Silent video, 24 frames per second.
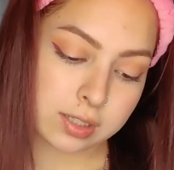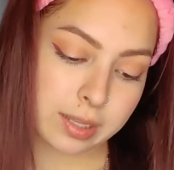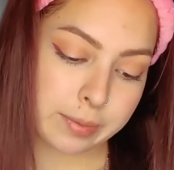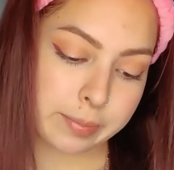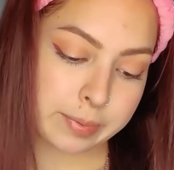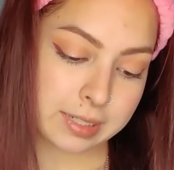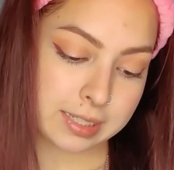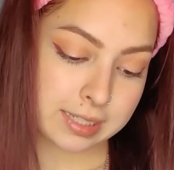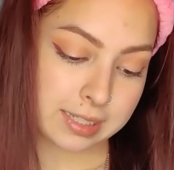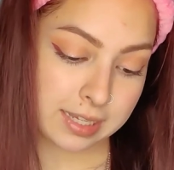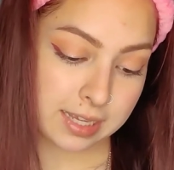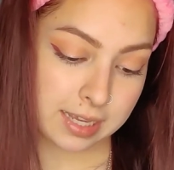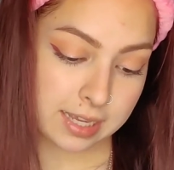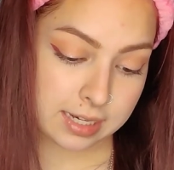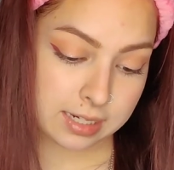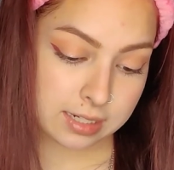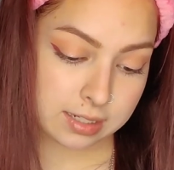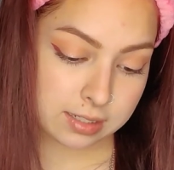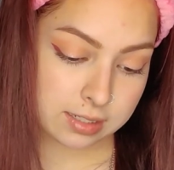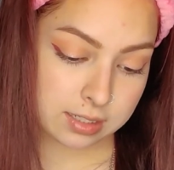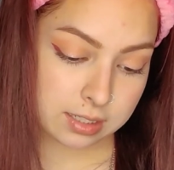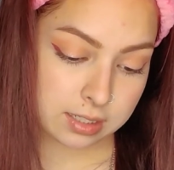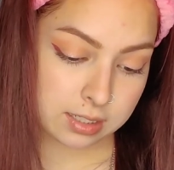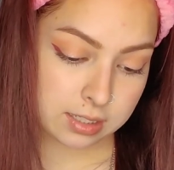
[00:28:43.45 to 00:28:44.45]
Lip
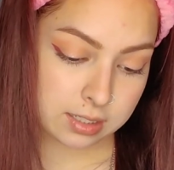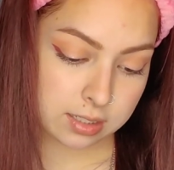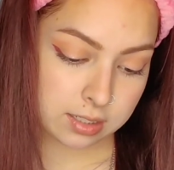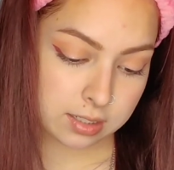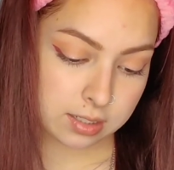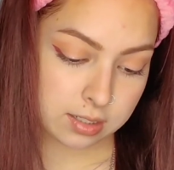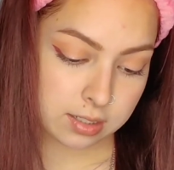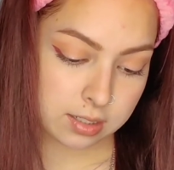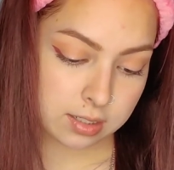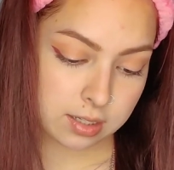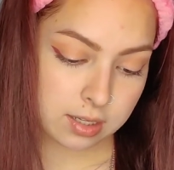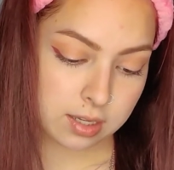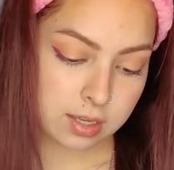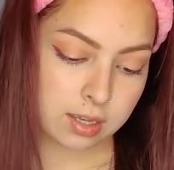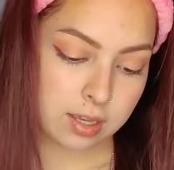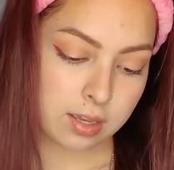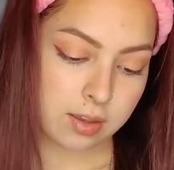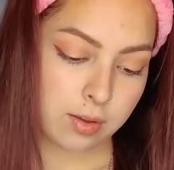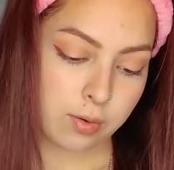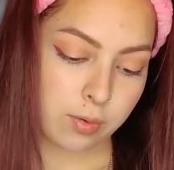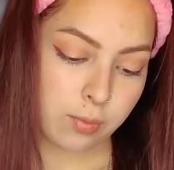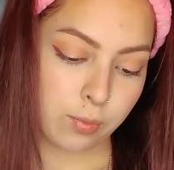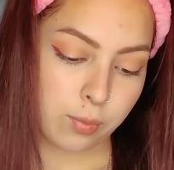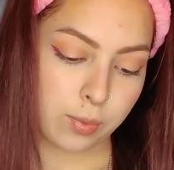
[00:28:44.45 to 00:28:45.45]
Tint
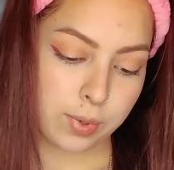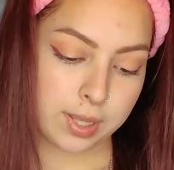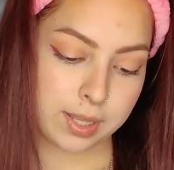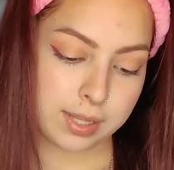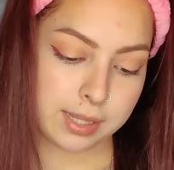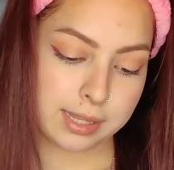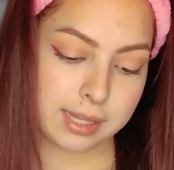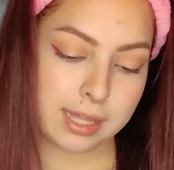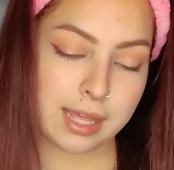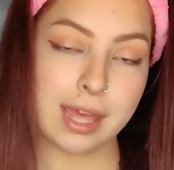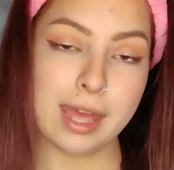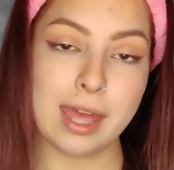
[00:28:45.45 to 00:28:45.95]
with